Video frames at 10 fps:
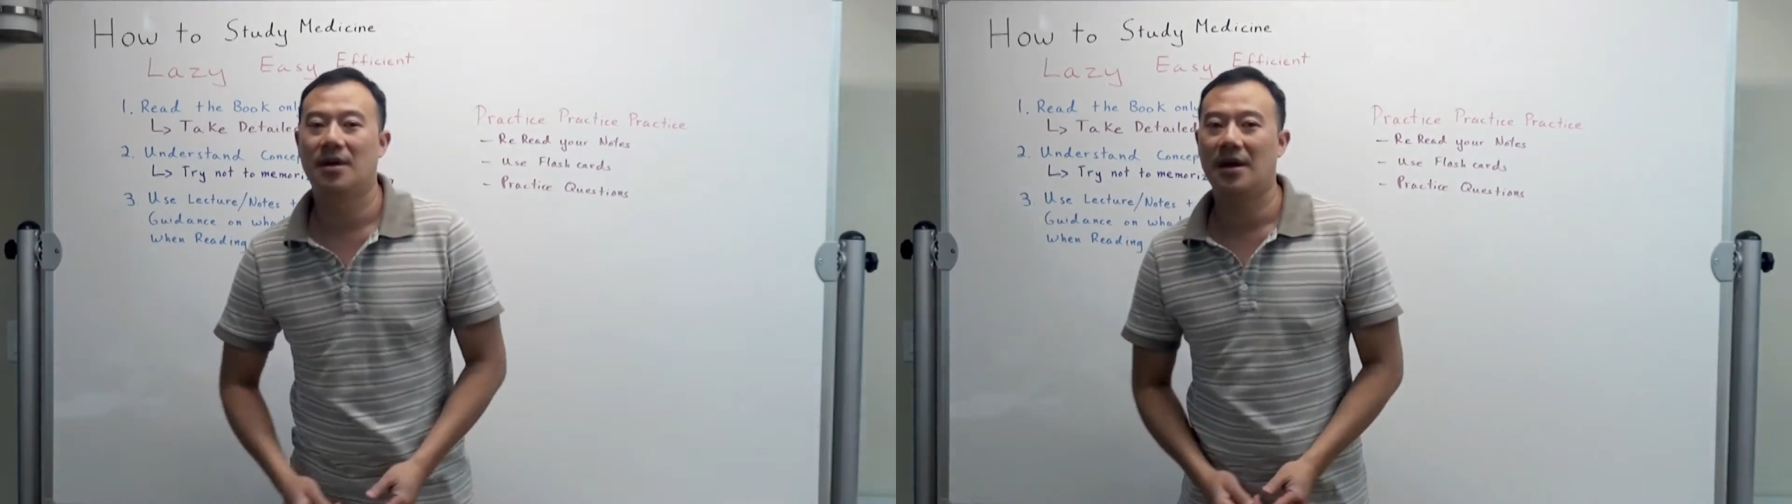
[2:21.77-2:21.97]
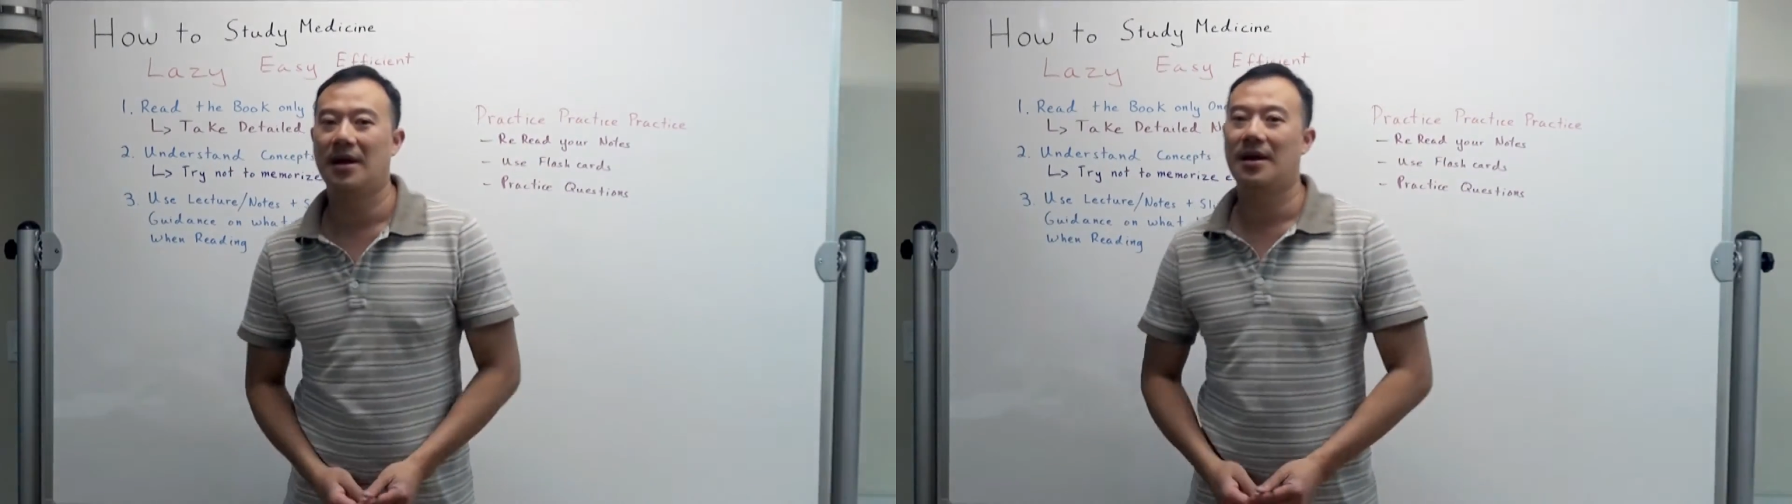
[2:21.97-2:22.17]

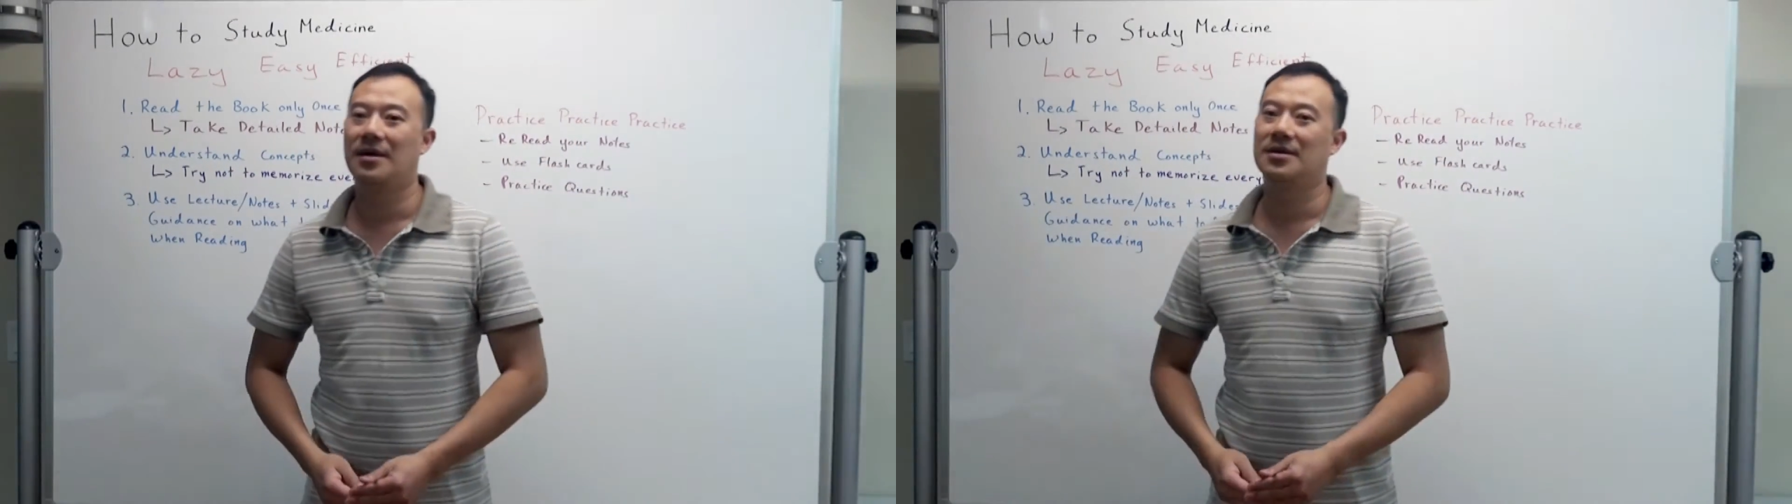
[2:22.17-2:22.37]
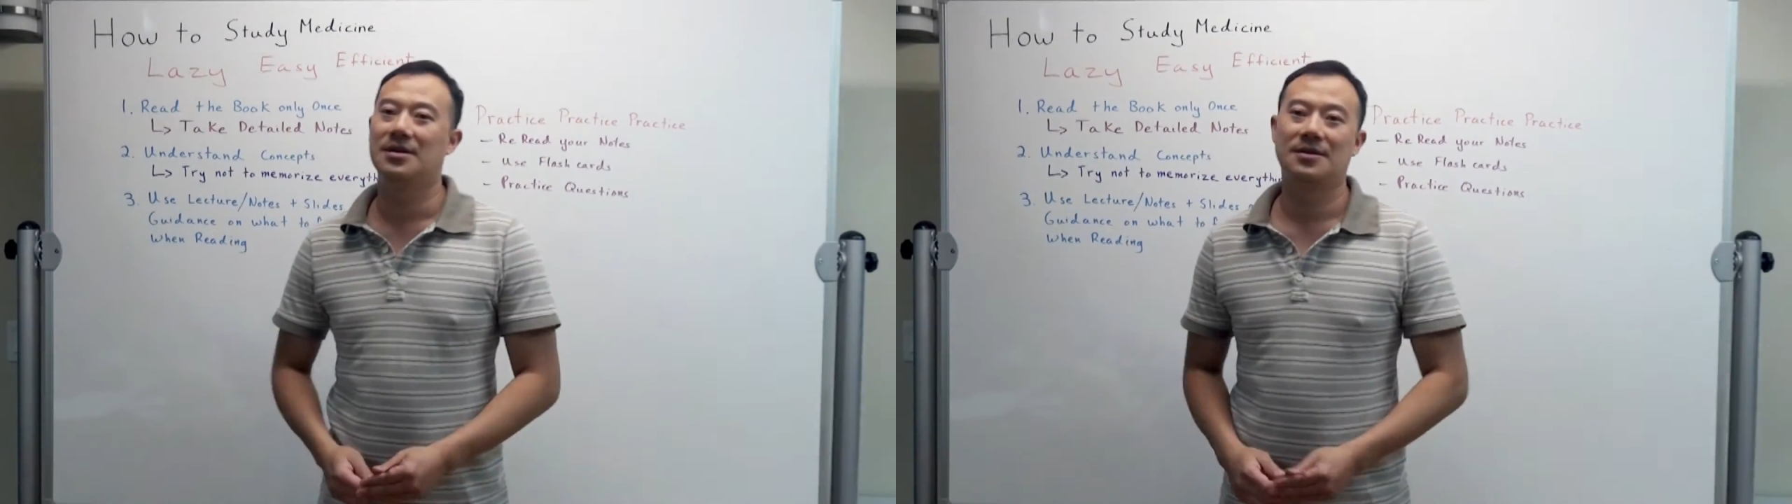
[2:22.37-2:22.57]

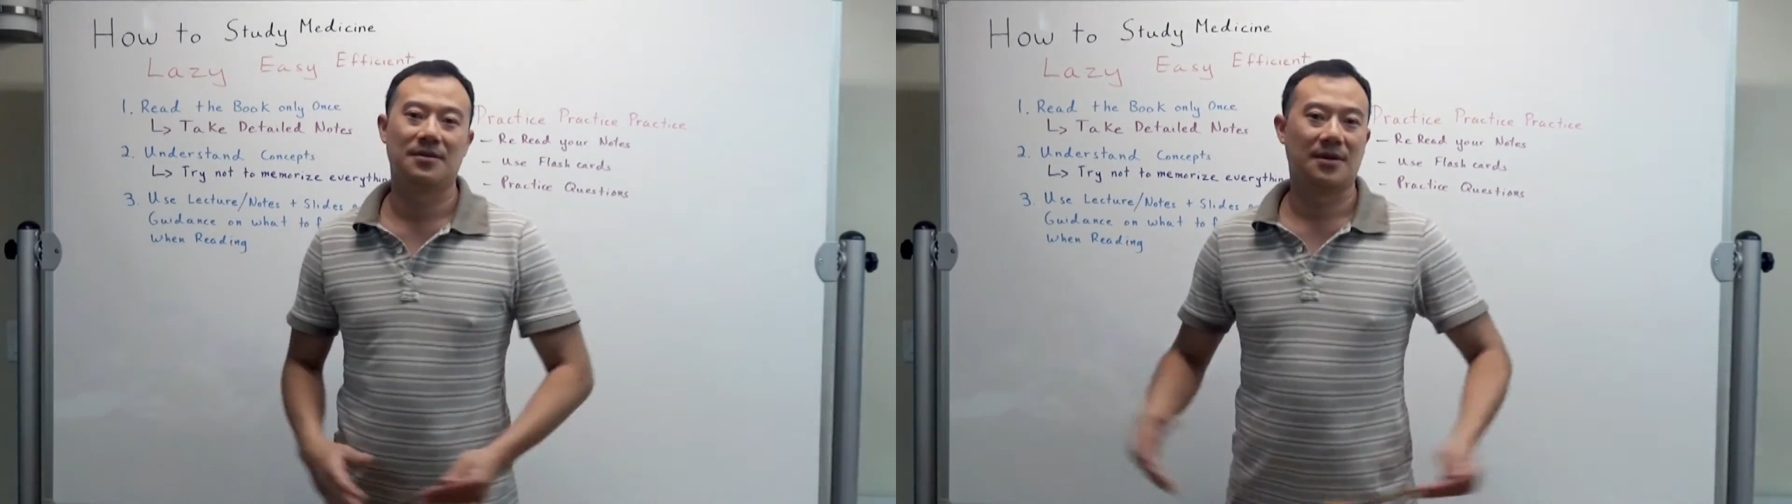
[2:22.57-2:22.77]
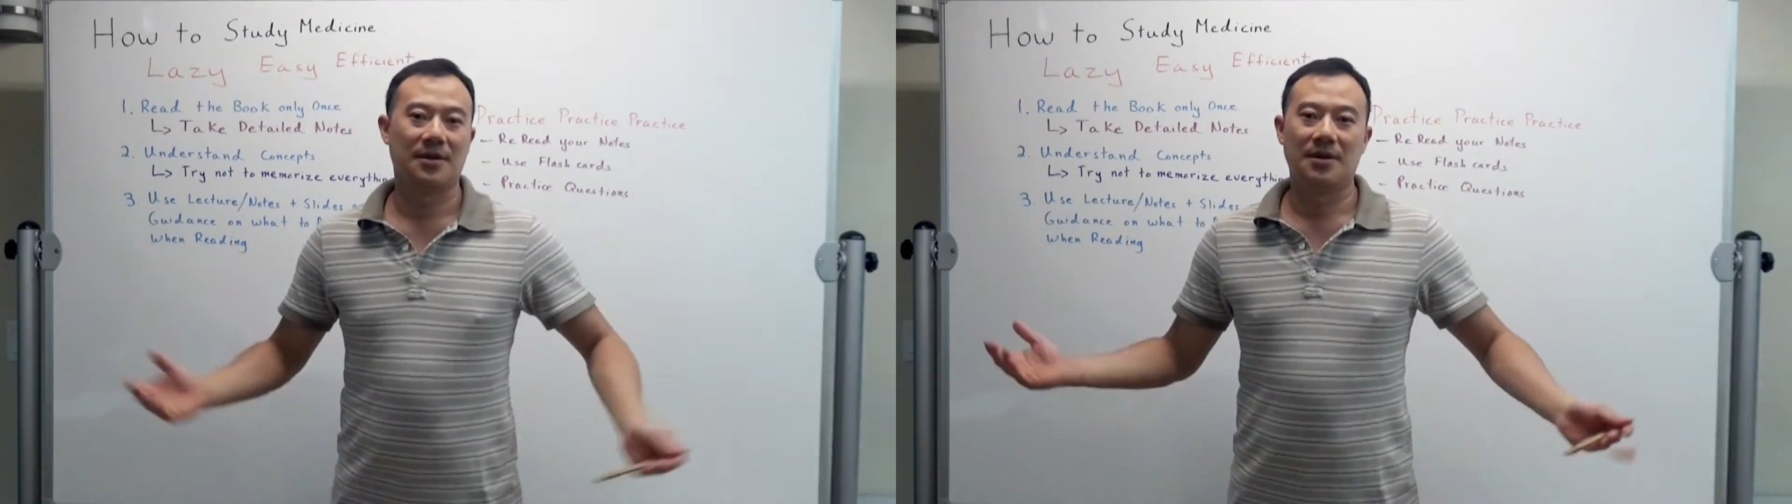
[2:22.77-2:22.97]
And
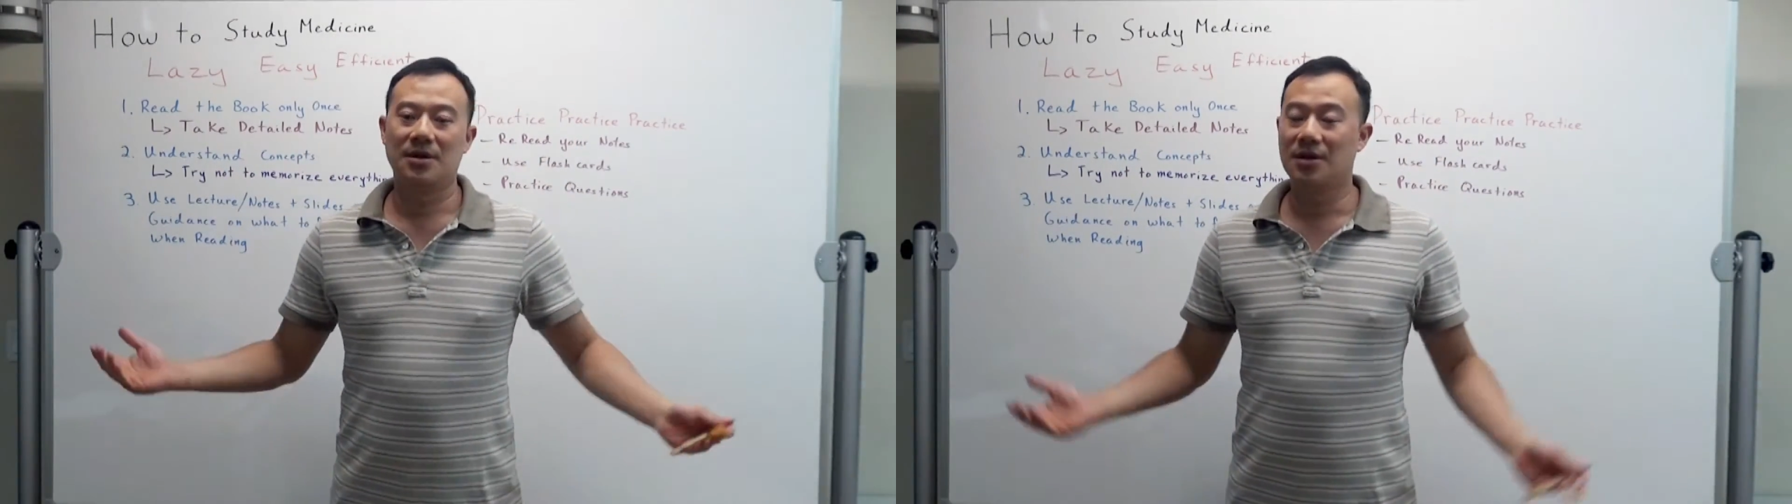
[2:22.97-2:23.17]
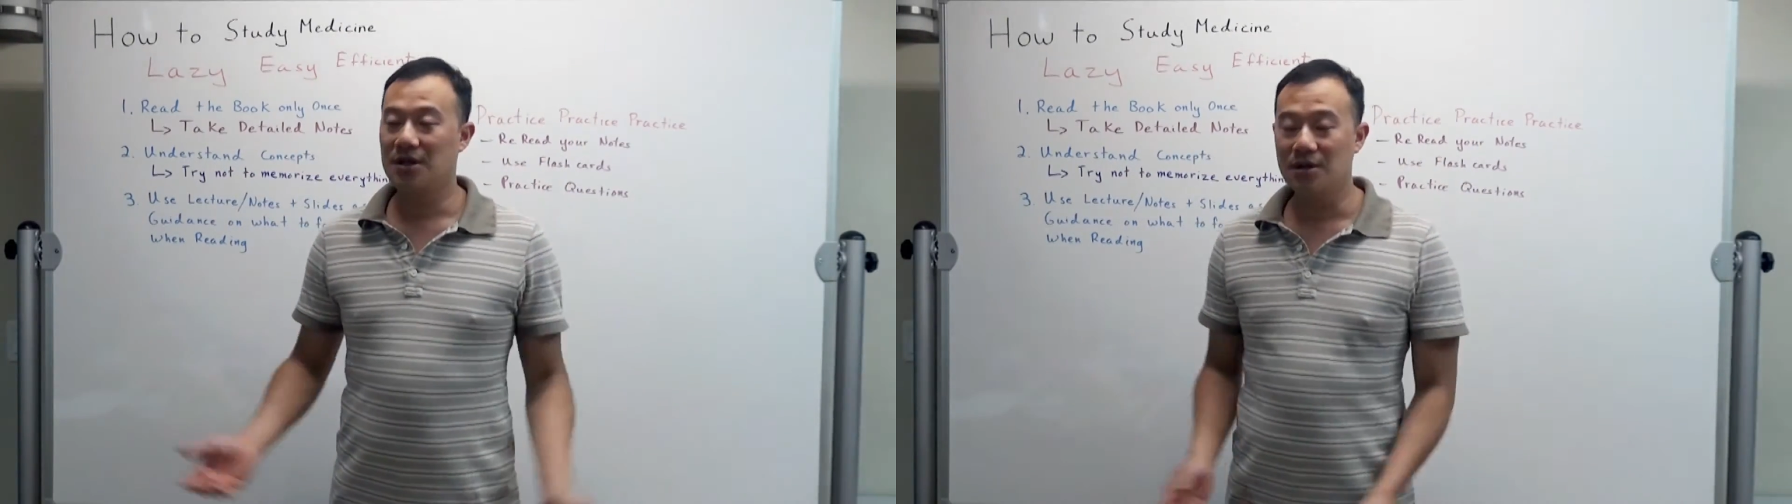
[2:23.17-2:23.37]

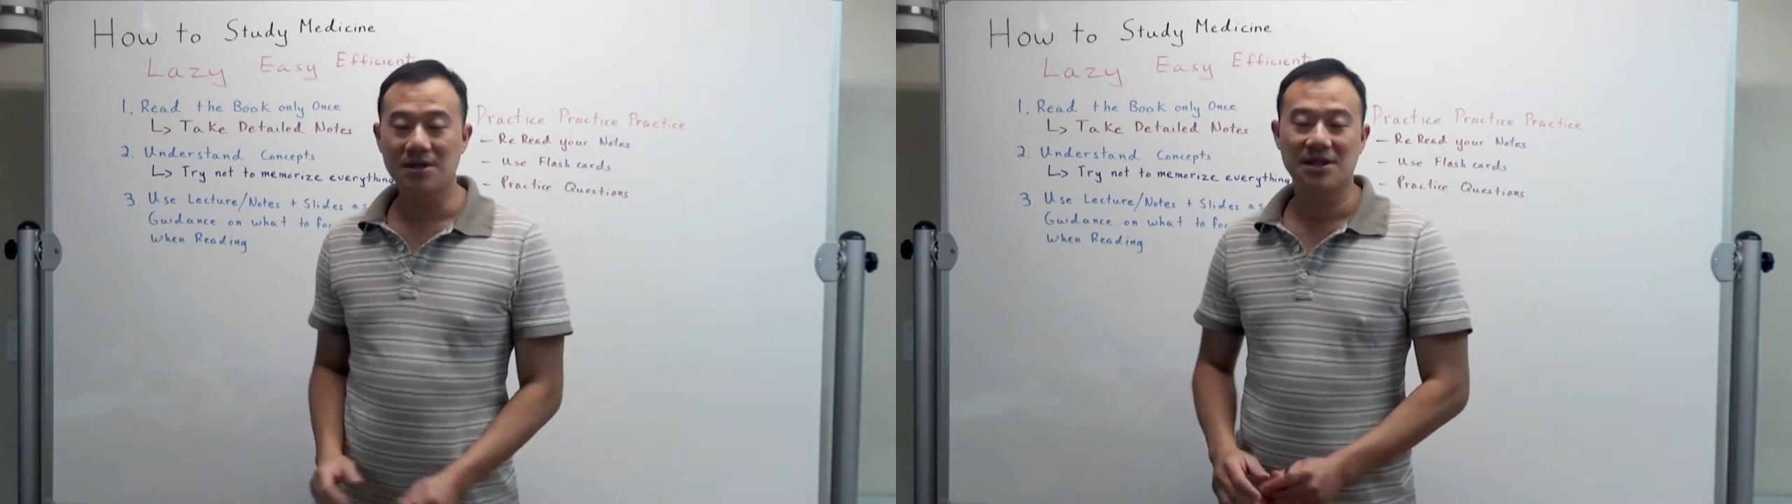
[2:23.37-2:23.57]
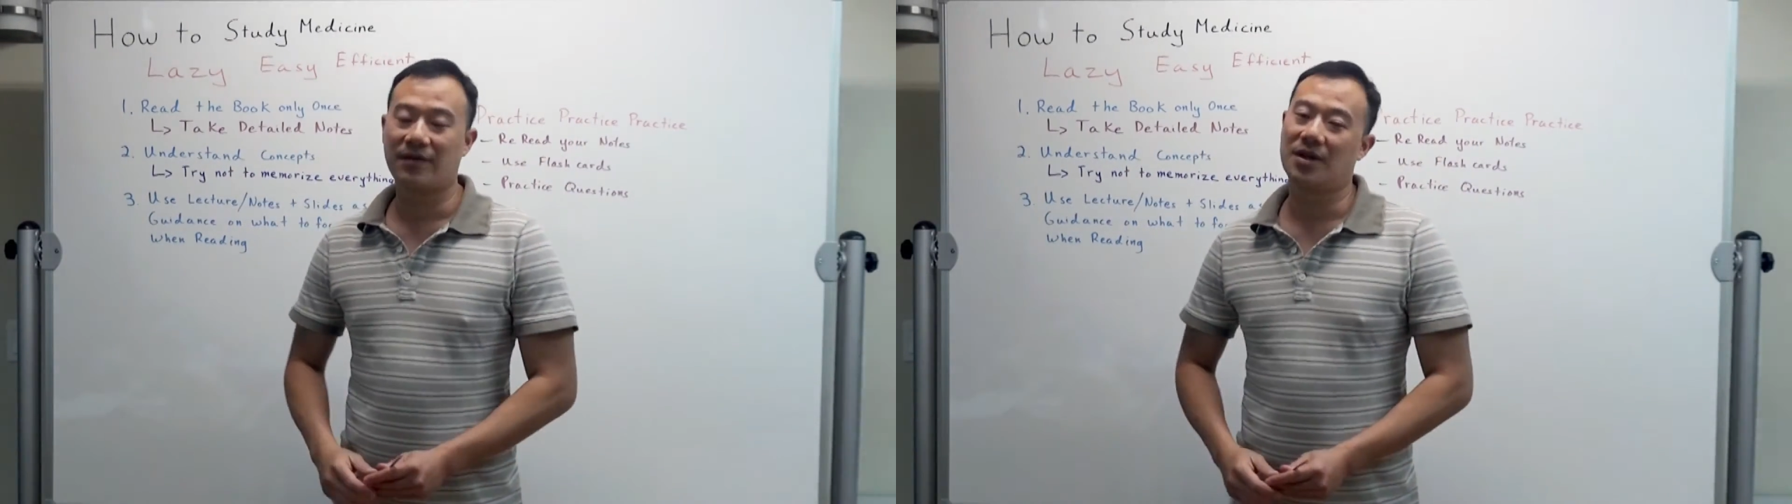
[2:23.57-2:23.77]
you can
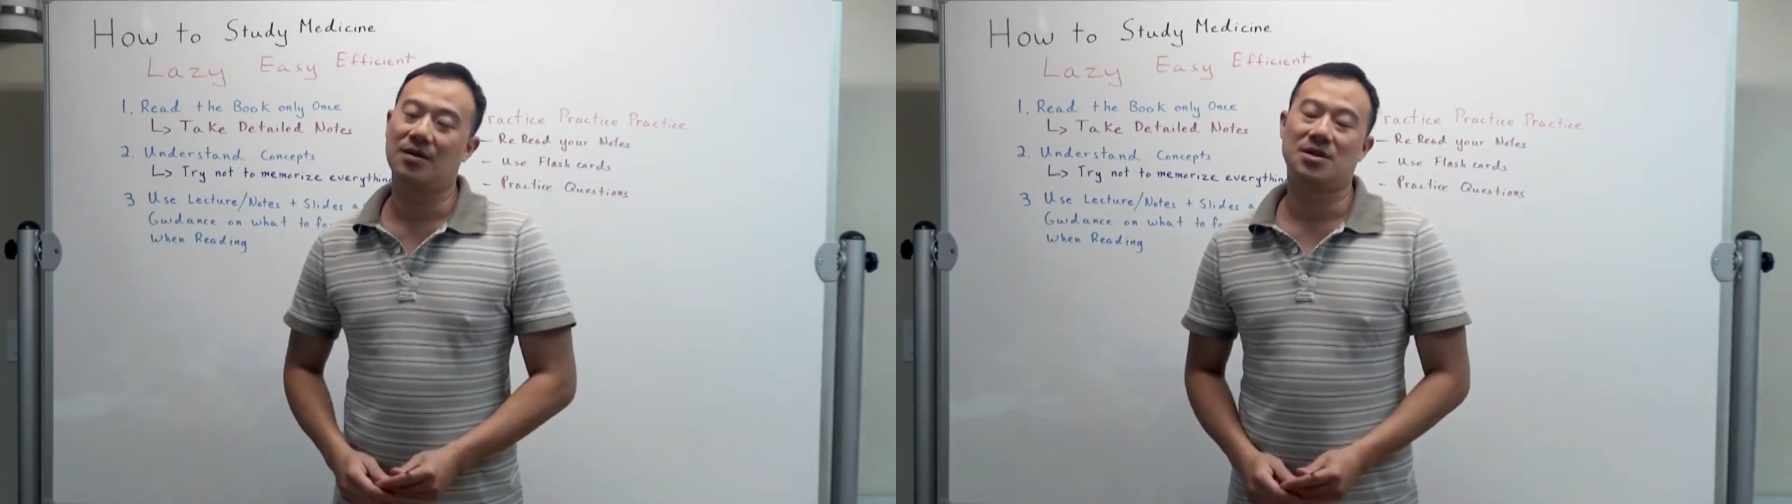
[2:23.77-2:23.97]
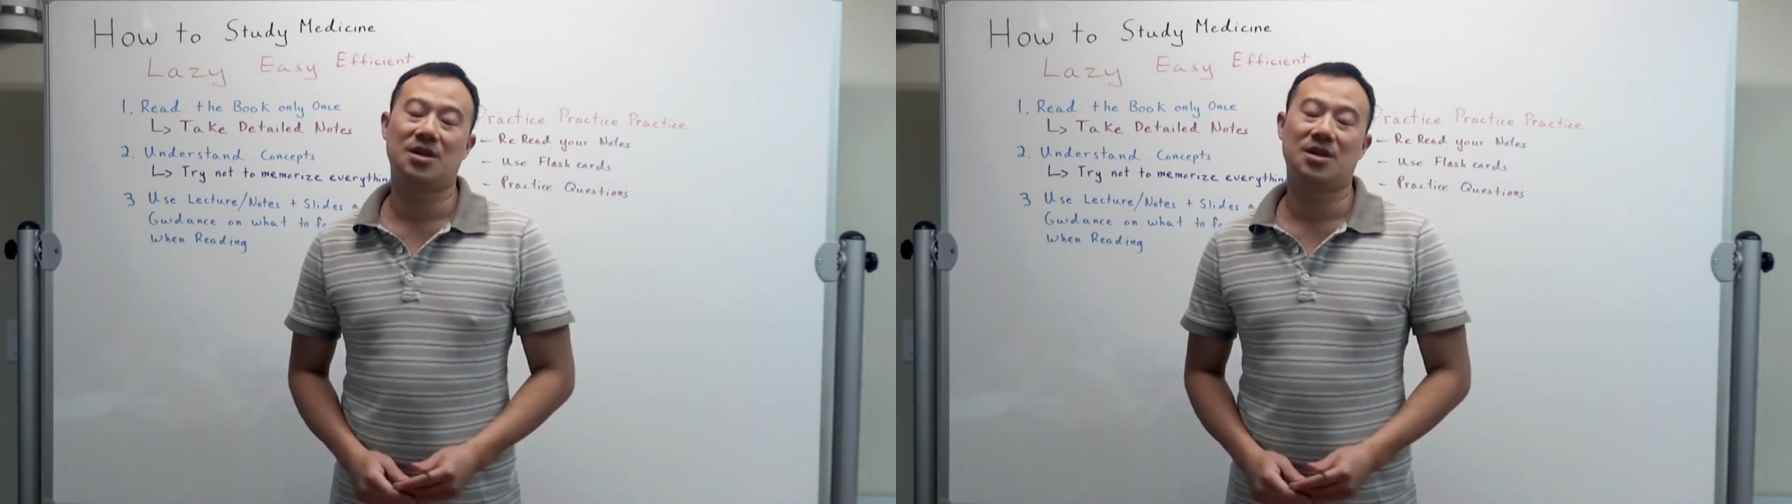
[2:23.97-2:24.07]
use these videos,